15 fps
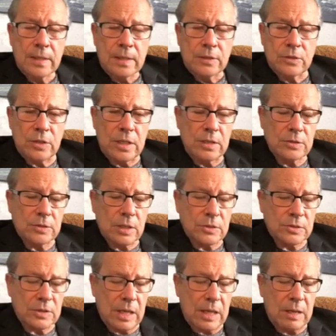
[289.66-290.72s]
Jesus
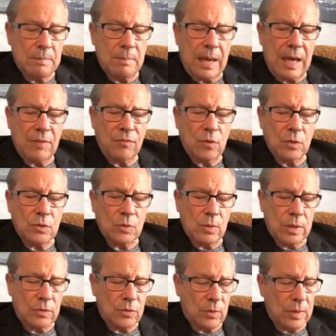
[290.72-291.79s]
said in Matthew
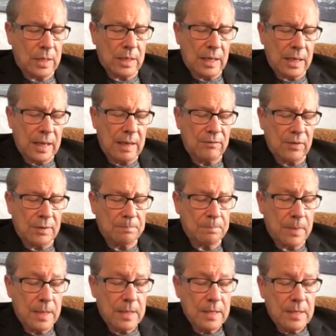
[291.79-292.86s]
23 and 11,
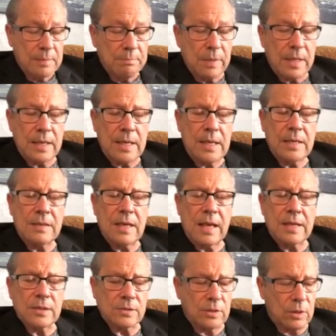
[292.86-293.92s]
"But he that
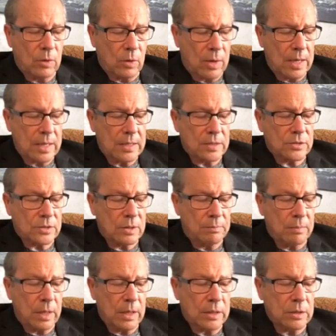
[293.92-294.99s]
is the greatest
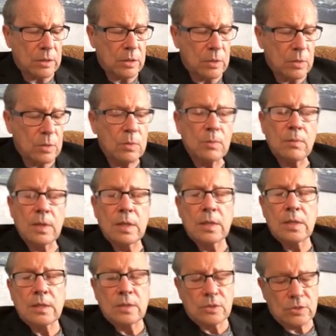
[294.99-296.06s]
among you
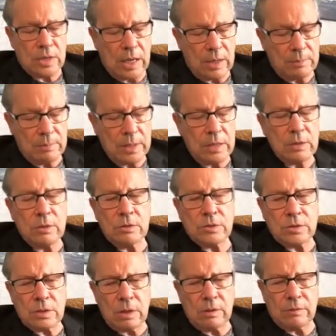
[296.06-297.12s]
shall be your
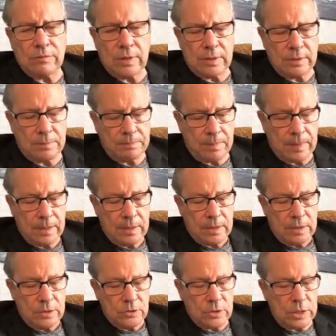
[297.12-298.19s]
servant."
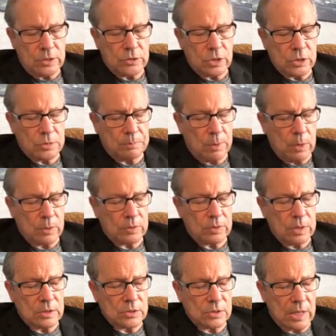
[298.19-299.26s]
Jesus spoke
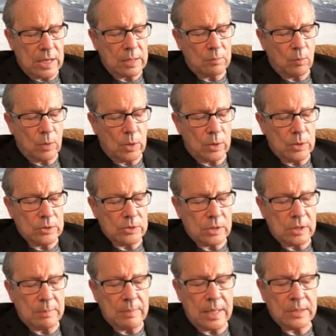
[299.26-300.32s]
the same words in
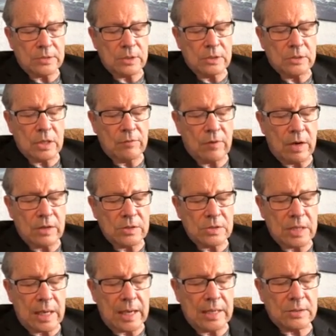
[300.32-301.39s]
the message of our
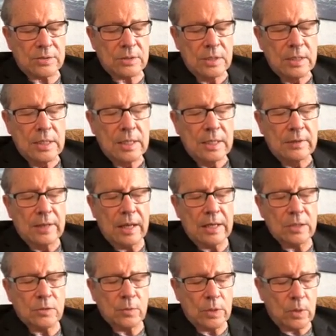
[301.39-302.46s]
text that
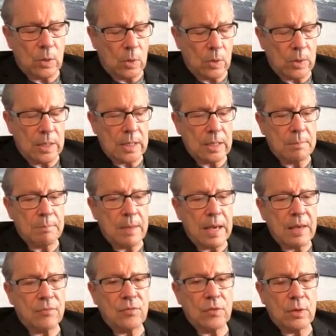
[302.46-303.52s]
is recorded in
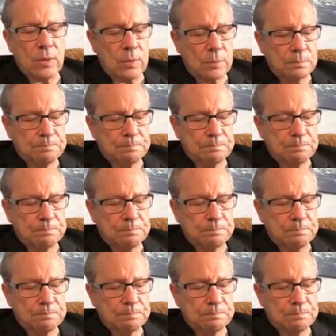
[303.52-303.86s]
Matthew.